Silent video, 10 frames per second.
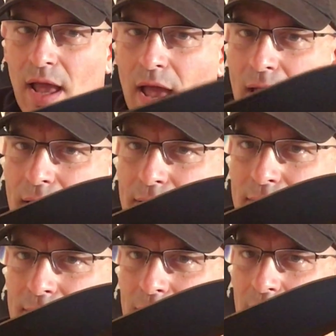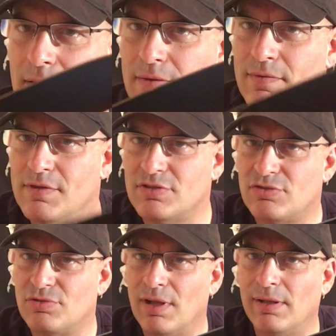And this
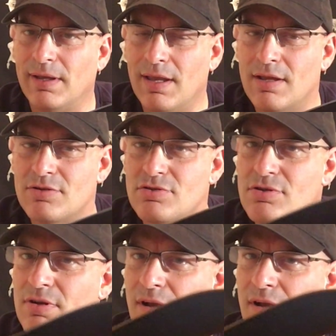trailing edge